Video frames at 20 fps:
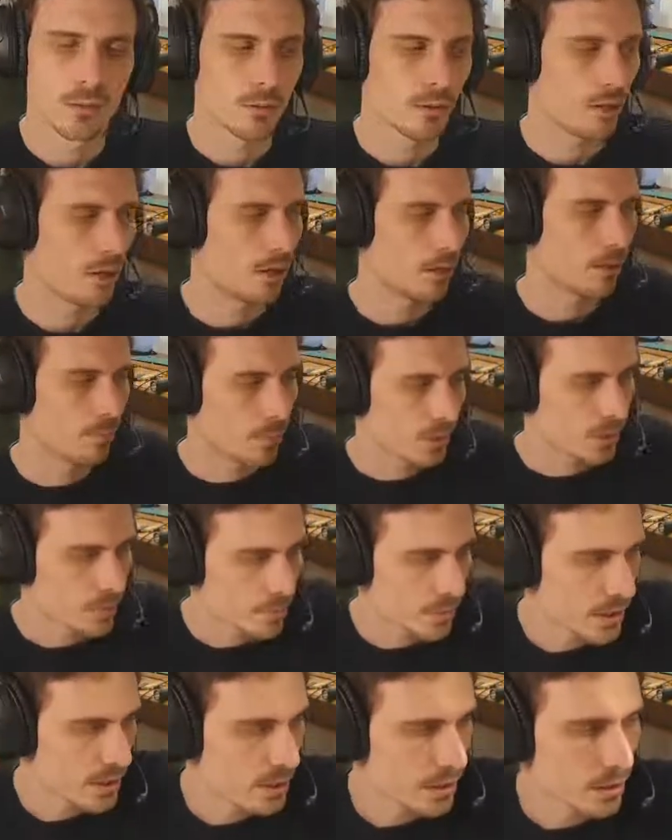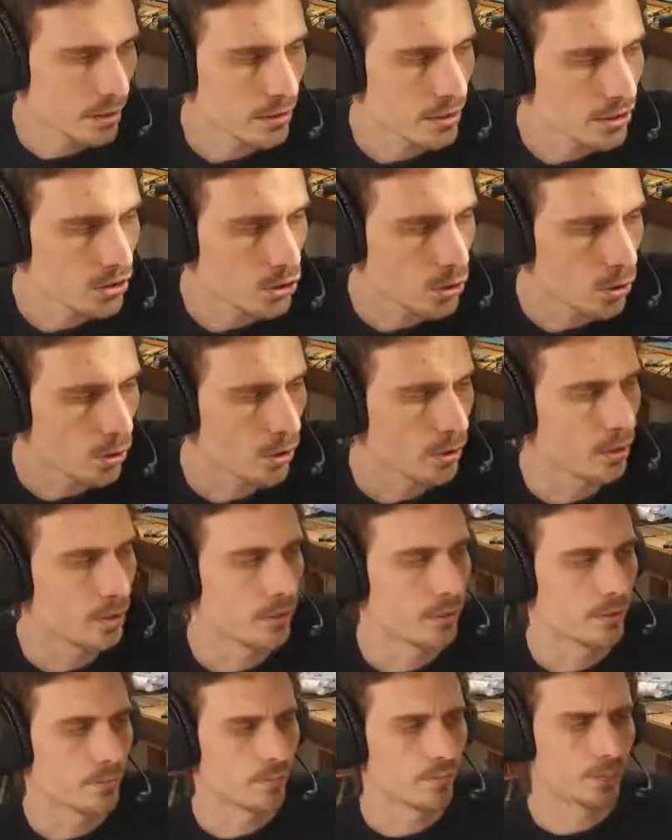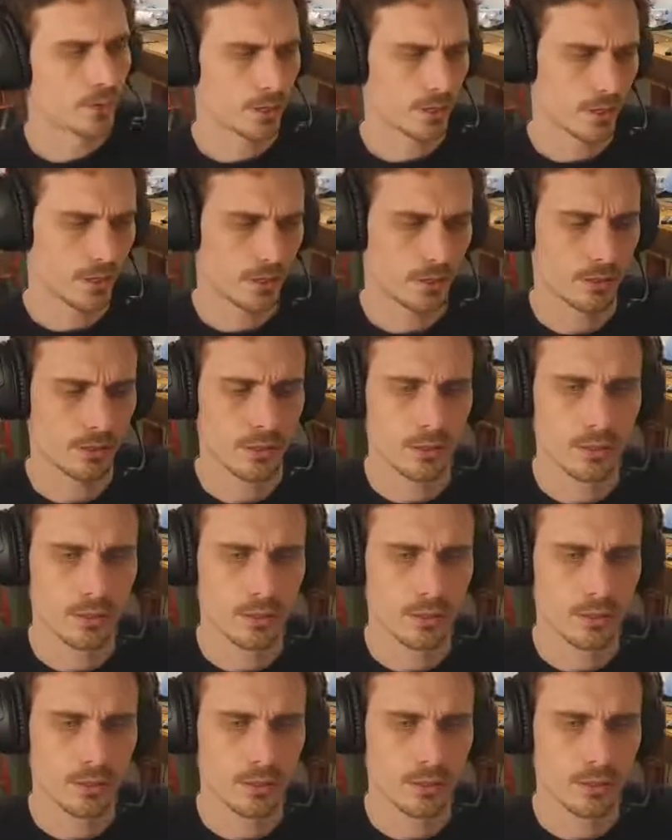But it's basically this coil here, and